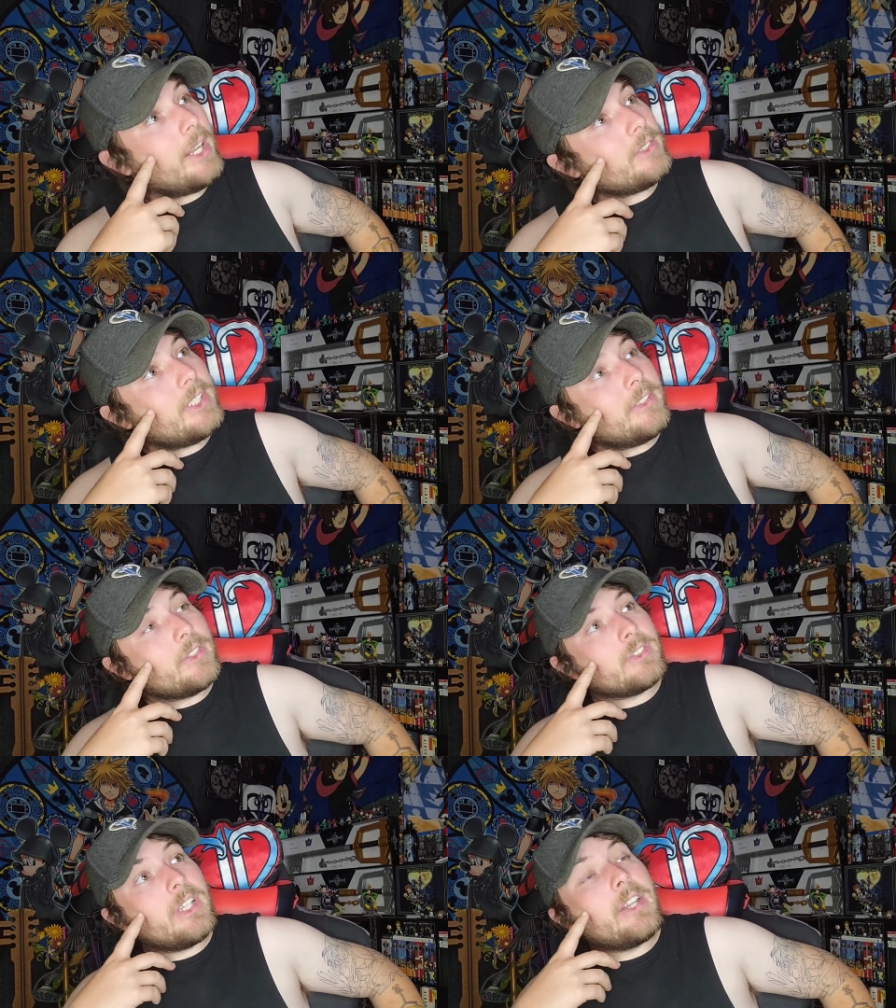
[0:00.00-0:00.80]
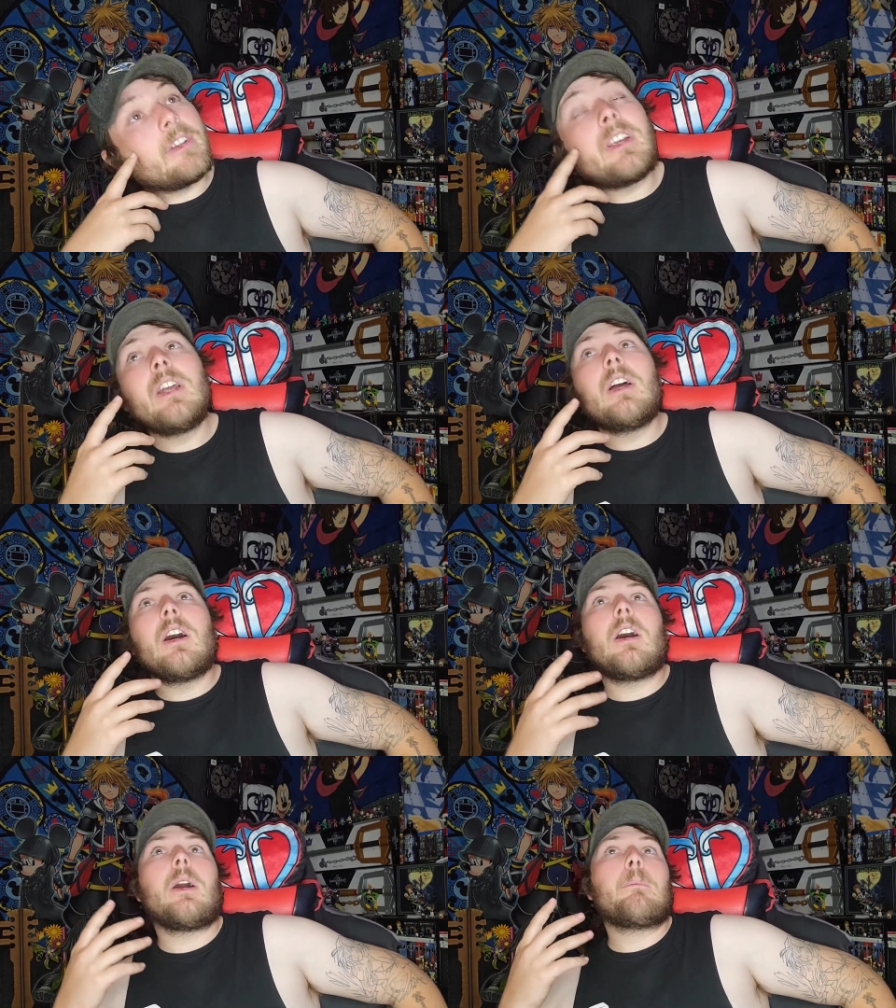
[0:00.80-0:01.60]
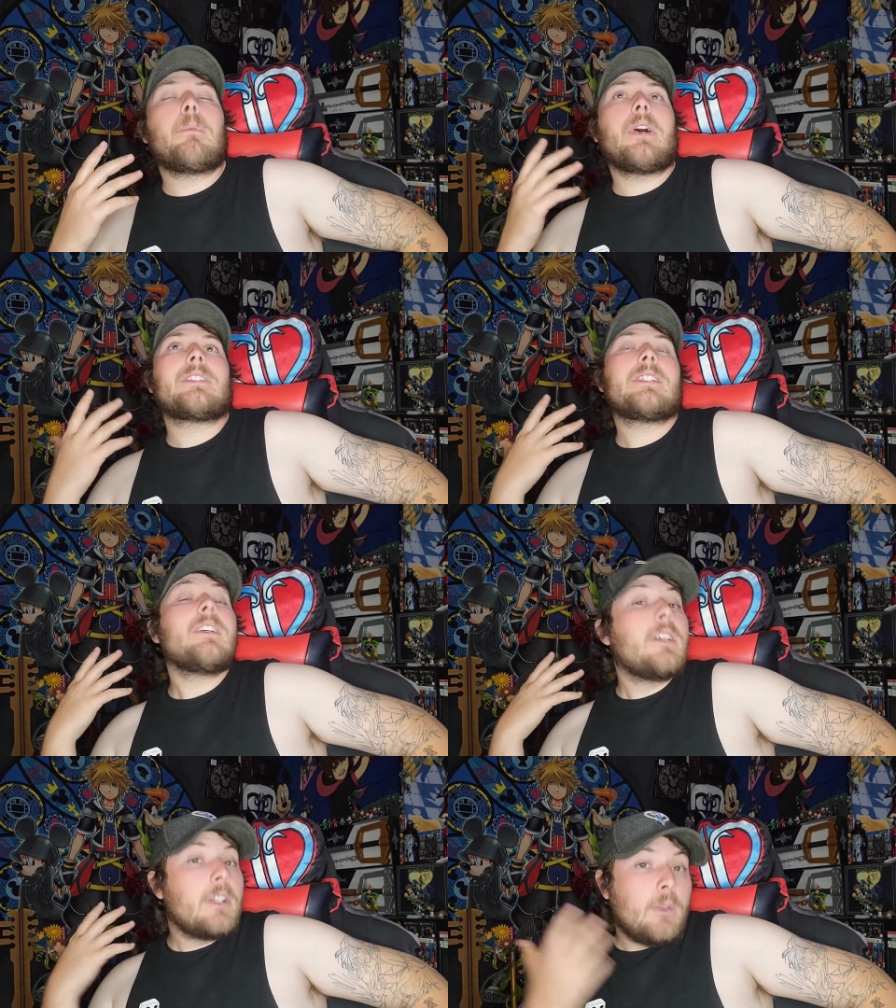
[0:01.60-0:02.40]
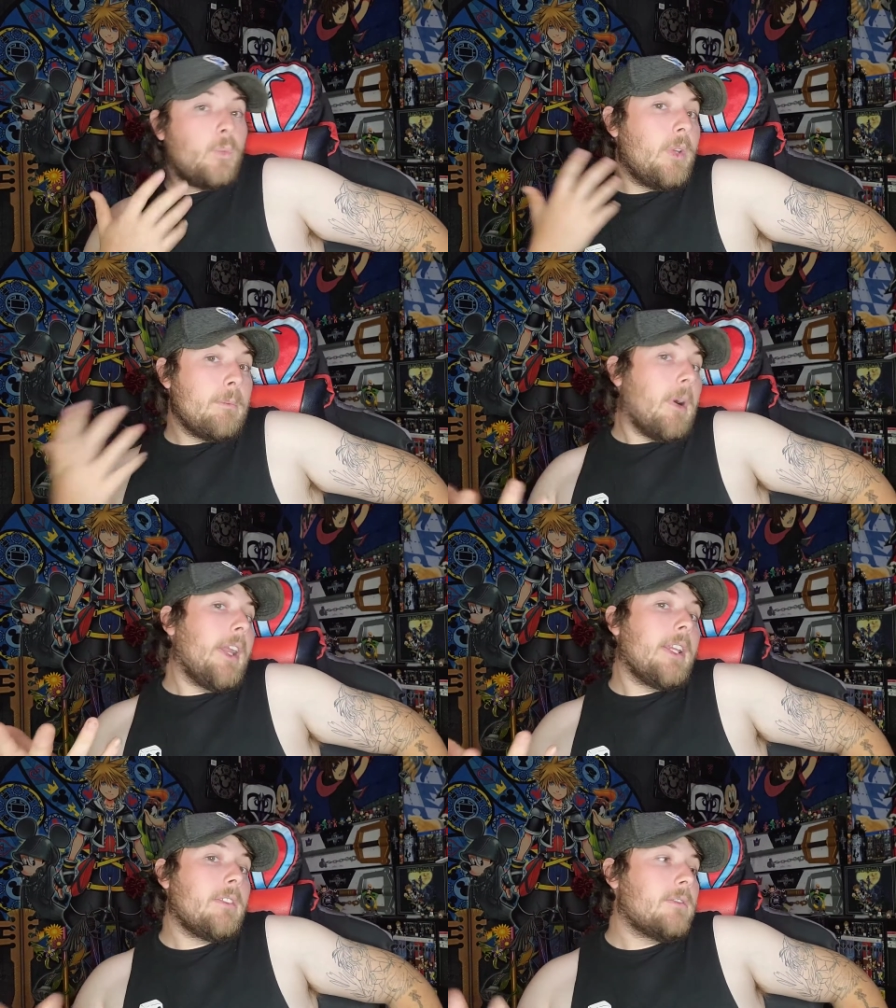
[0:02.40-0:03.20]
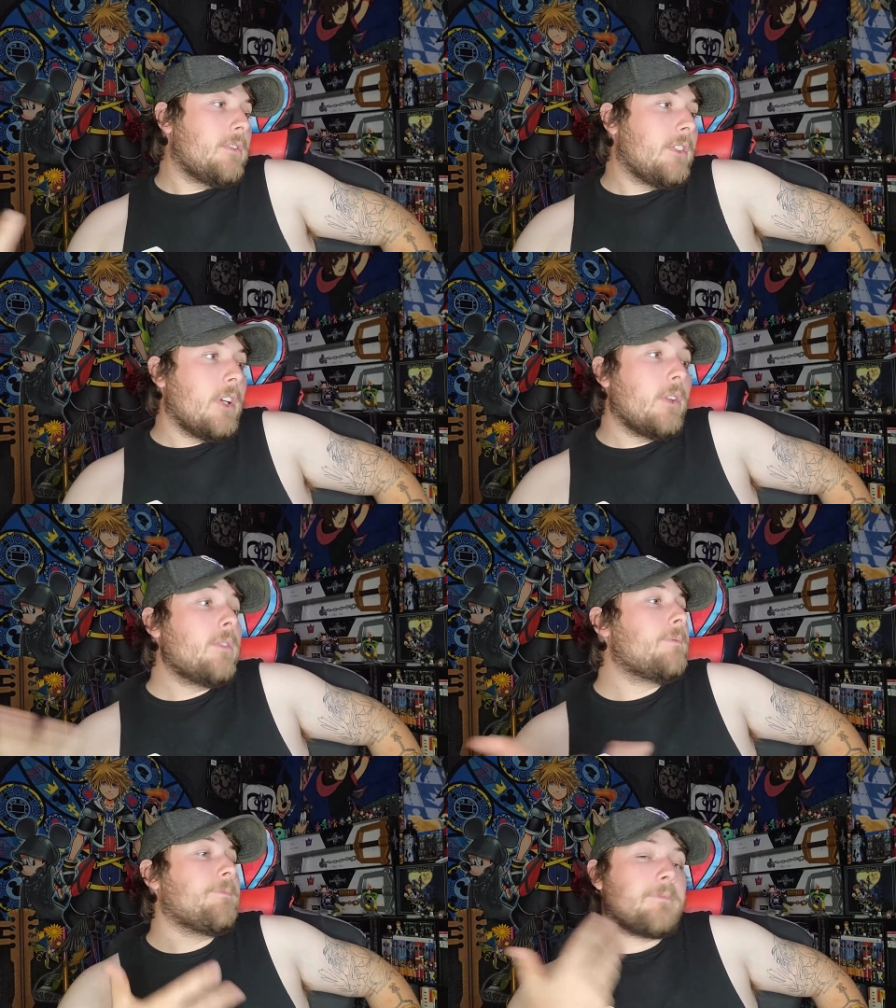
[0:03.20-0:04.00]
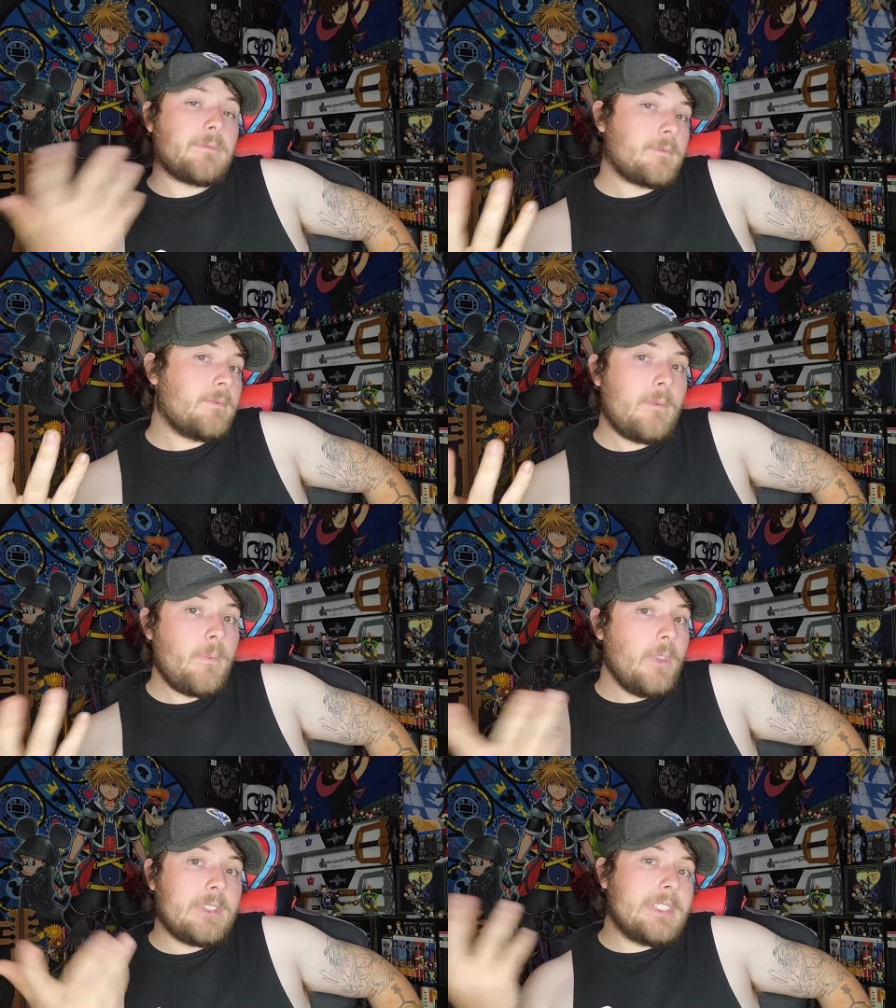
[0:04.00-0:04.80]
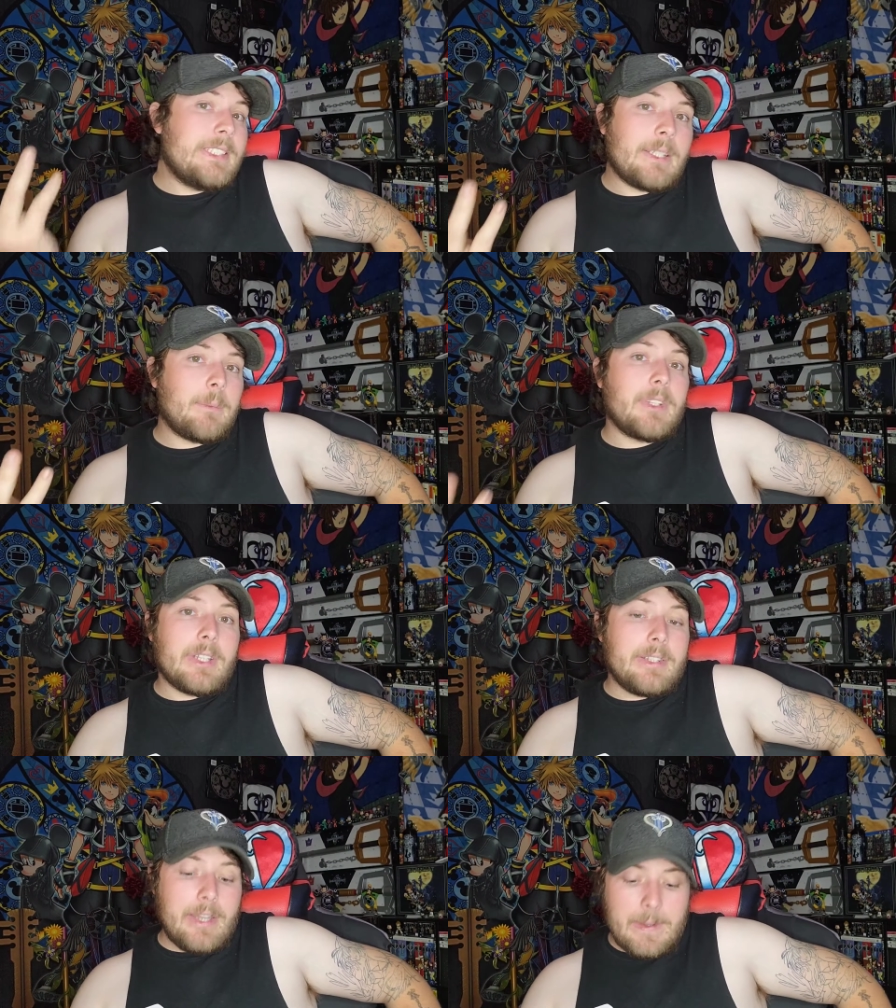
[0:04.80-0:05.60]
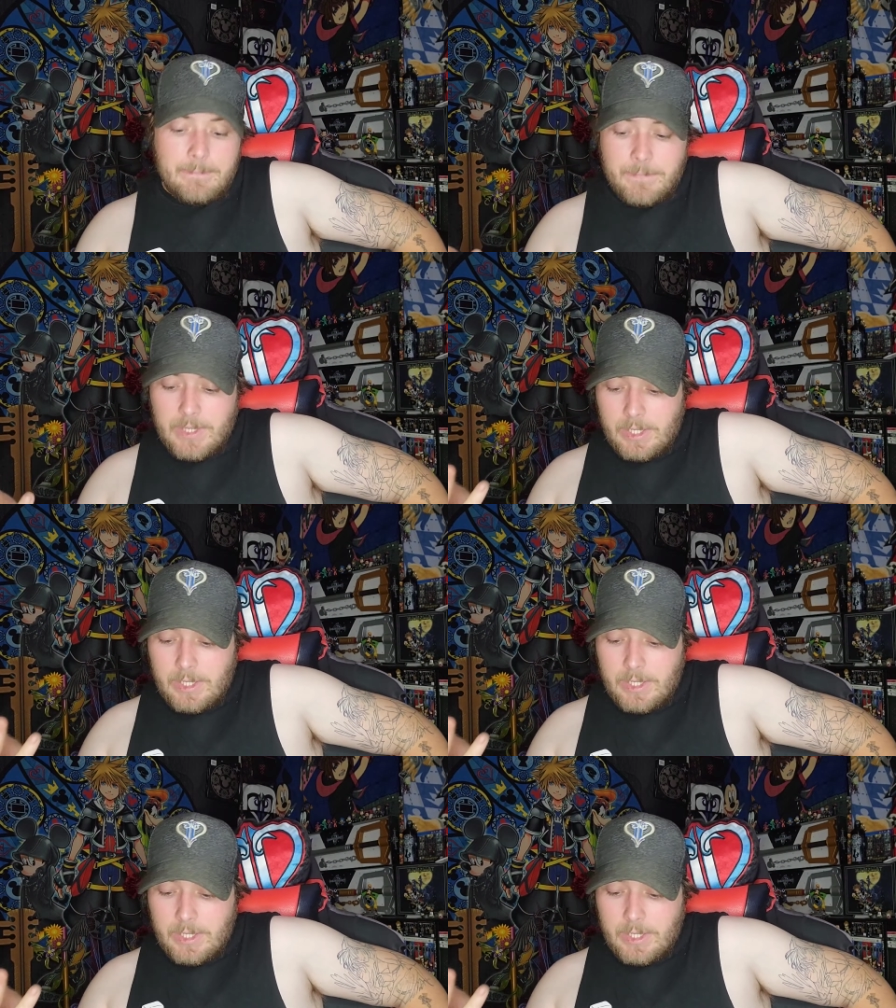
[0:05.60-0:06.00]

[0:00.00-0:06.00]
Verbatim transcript: it out 10 years later. Um, but we might, you know, see something like that.